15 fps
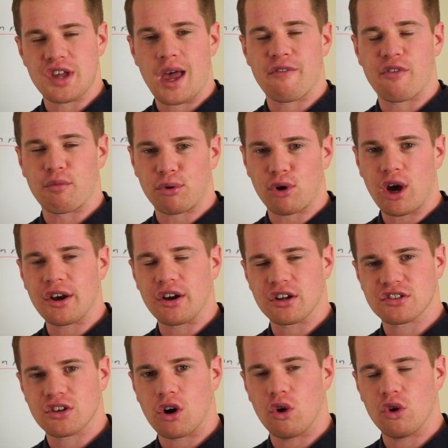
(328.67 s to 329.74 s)
I have a
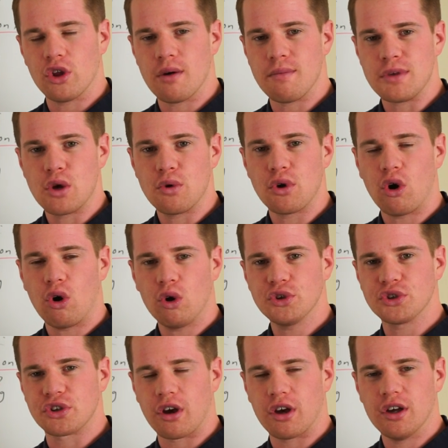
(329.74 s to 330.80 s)
product called Immune
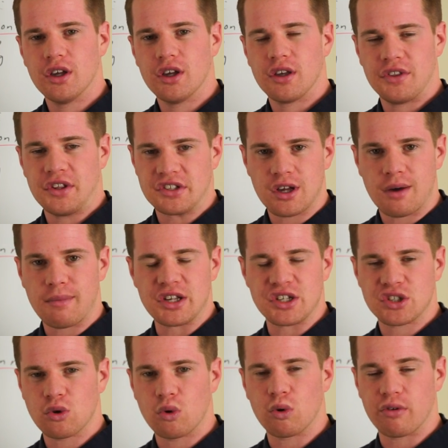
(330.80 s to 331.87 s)
Ultra that's on my
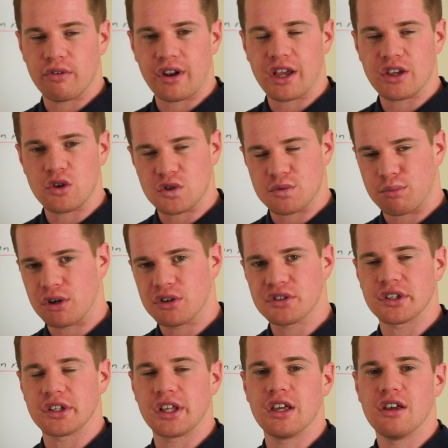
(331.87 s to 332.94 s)
store that I use
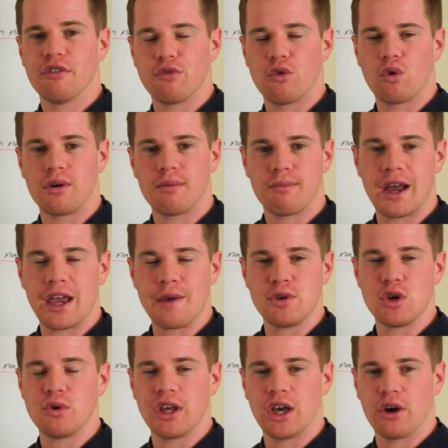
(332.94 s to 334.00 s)
personally for my
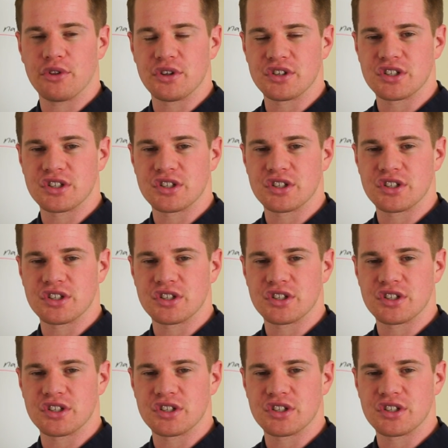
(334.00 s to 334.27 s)
immune health.